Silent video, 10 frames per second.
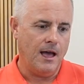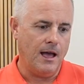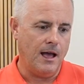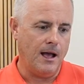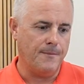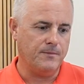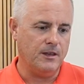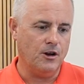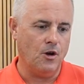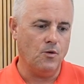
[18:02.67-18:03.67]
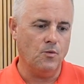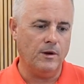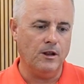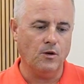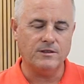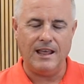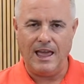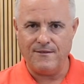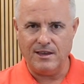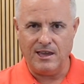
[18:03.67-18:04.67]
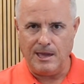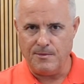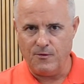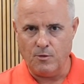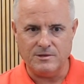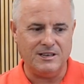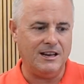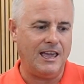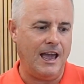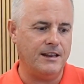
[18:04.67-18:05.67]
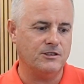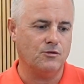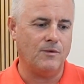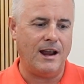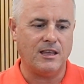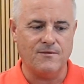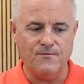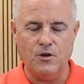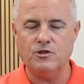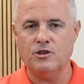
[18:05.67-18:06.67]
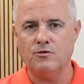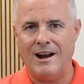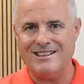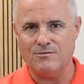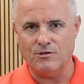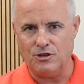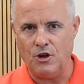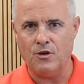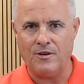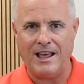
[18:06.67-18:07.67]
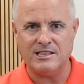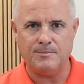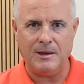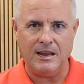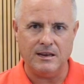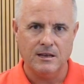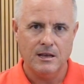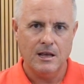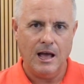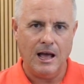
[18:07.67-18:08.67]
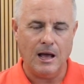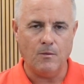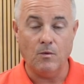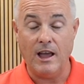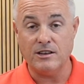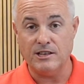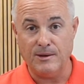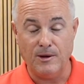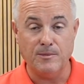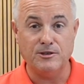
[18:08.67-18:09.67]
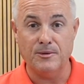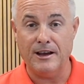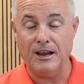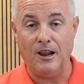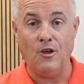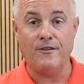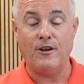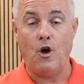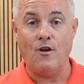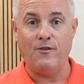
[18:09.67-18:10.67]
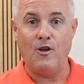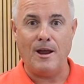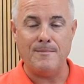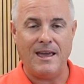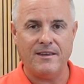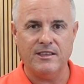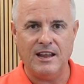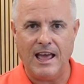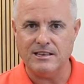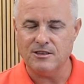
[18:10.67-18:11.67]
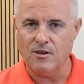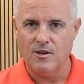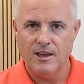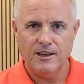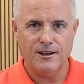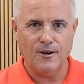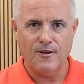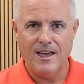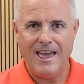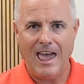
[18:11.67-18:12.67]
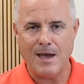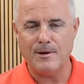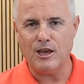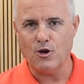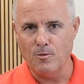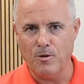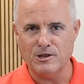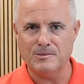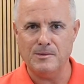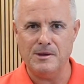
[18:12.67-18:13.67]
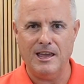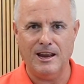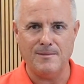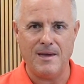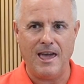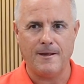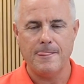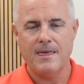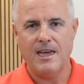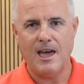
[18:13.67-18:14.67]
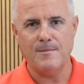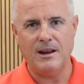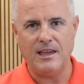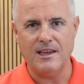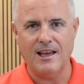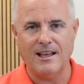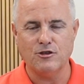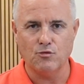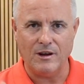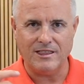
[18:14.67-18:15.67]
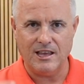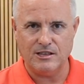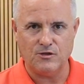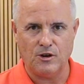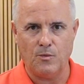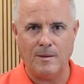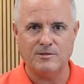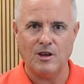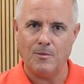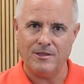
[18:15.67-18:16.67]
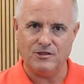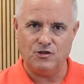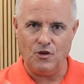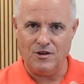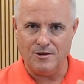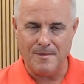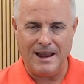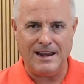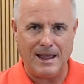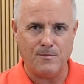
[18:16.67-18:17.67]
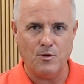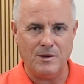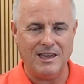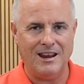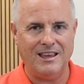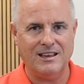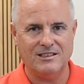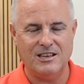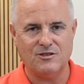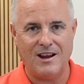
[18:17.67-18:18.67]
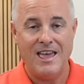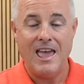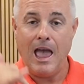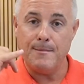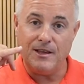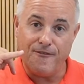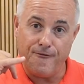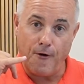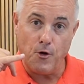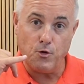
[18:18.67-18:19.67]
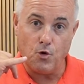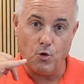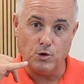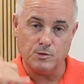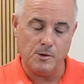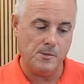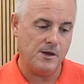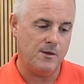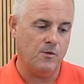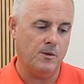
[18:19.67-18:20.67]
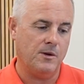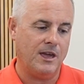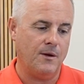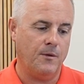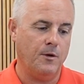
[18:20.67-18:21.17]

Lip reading: You know, we looked at having key performance indicators around conversion rates, return on ad spend. Actually, we were doing a lot of it offline back in the day. So, you know, how many coupons we were getting back, how many direct hits on a website with a certain domain name we were getting, etc. How many phone calls we were getting.